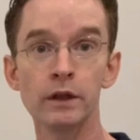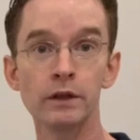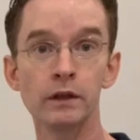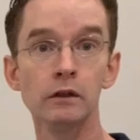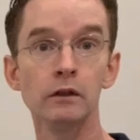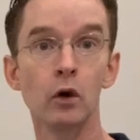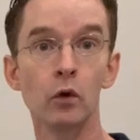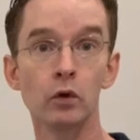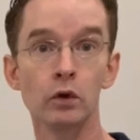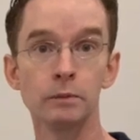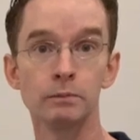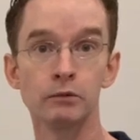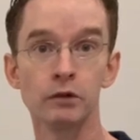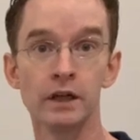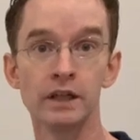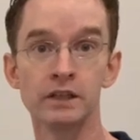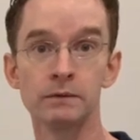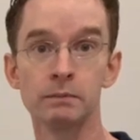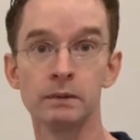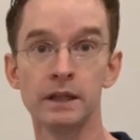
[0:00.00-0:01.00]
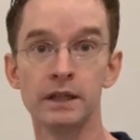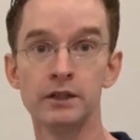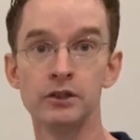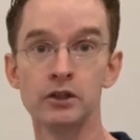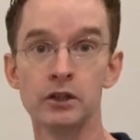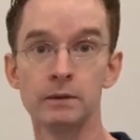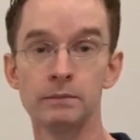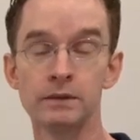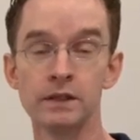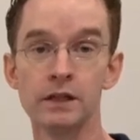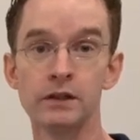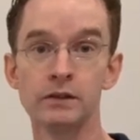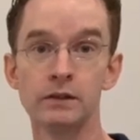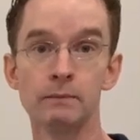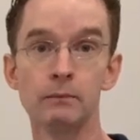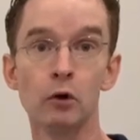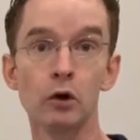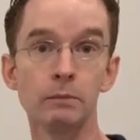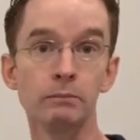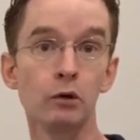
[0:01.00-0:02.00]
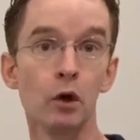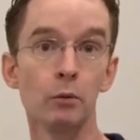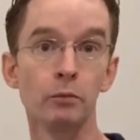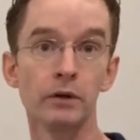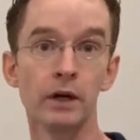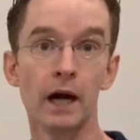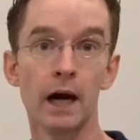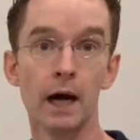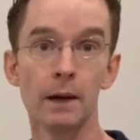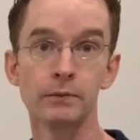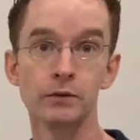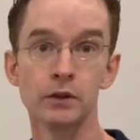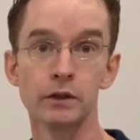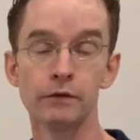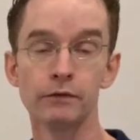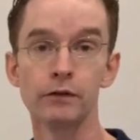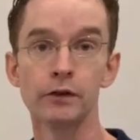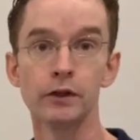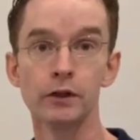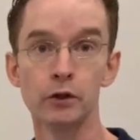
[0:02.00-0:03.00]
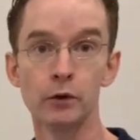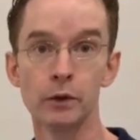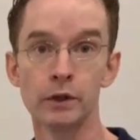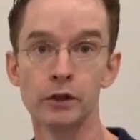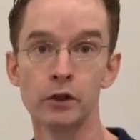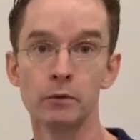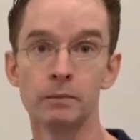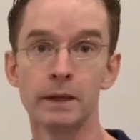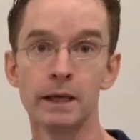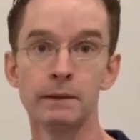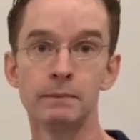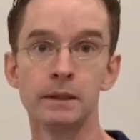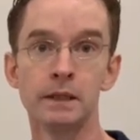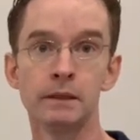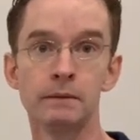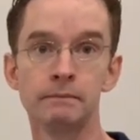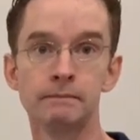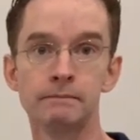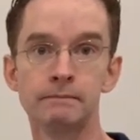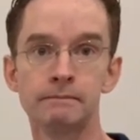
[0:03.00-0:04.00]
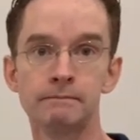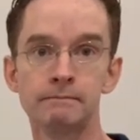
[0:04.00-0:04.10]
one of the lower price play gyms is a more appropriate option for you and your baby.